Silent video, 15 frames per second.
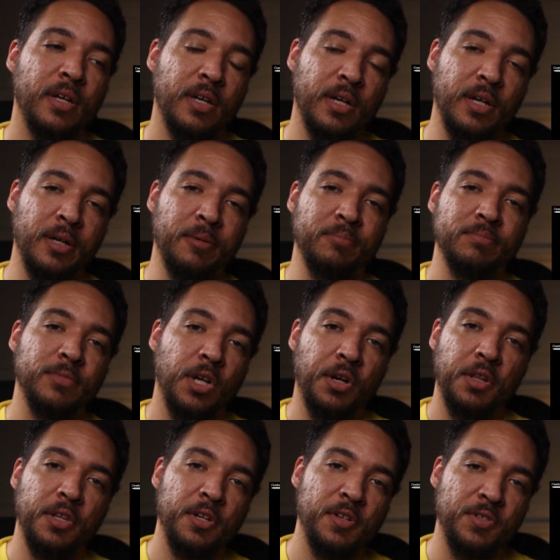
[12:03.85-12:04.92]
Go
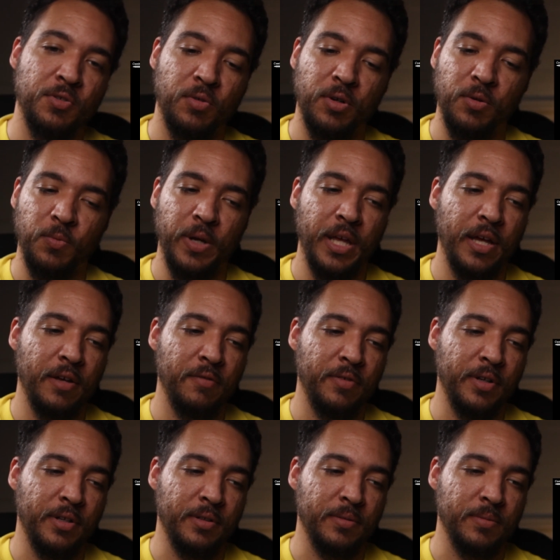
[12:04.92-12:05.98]
to the Discord. We have
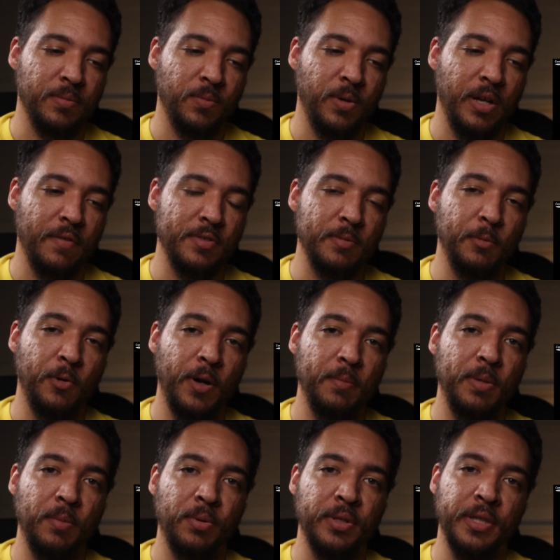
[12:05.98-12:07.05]
some great
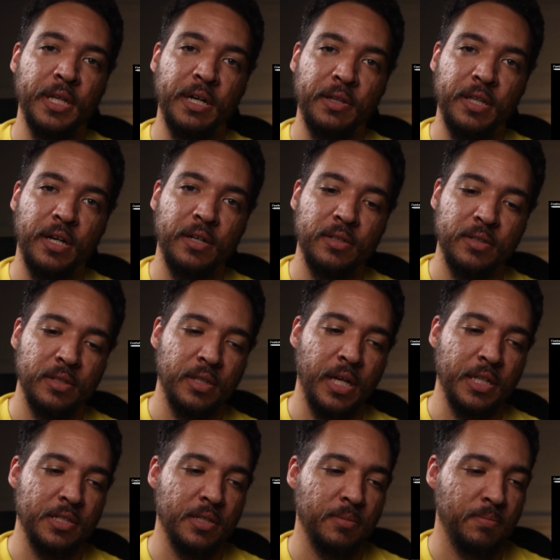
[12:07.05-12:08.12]
people in there that
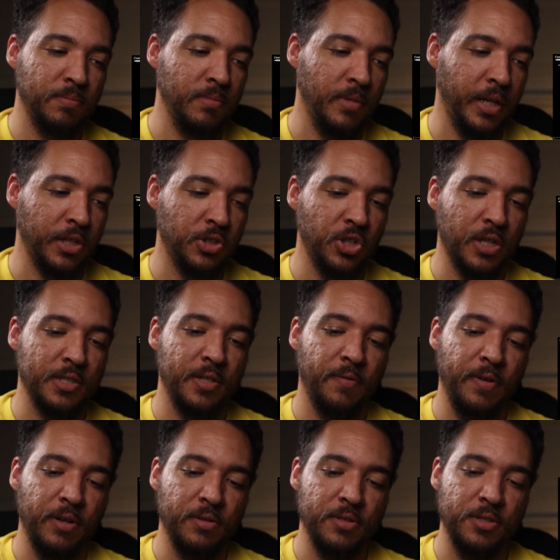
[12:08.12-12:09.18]
like to check
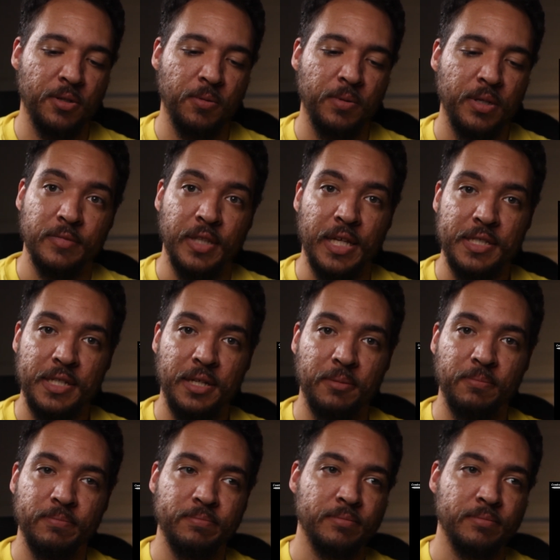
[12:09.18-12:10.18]
stuff out. So that's it.